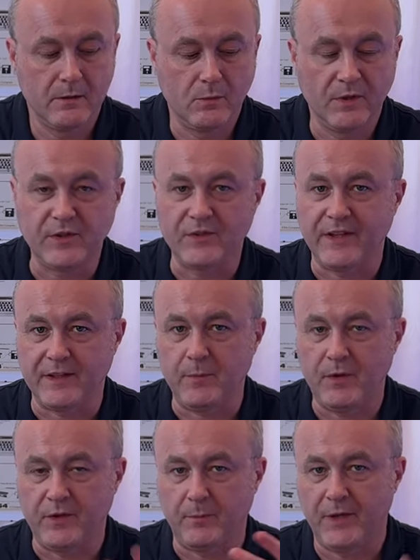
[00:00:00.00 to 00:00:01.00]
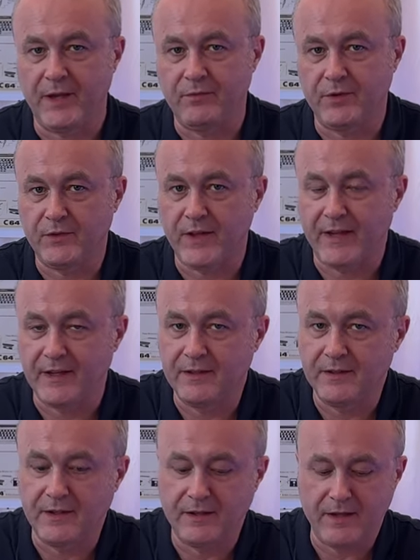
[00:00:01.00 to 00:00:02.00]
We'll just let the music play for a
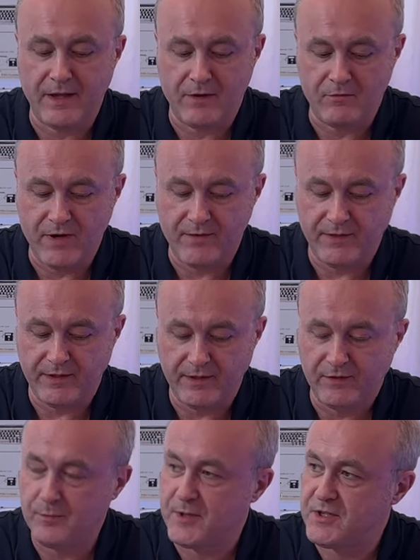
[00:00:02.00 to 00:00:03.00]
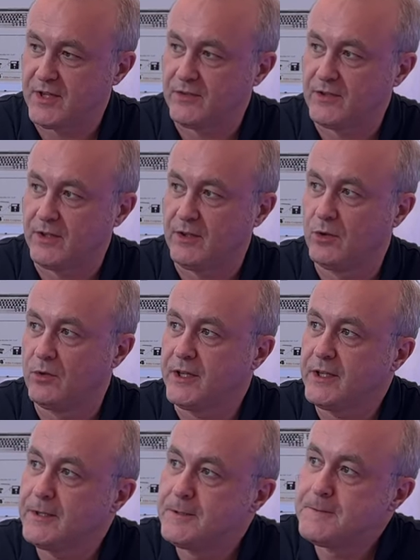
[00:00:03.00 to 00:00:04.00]
second and uh, revel in its majestic glory.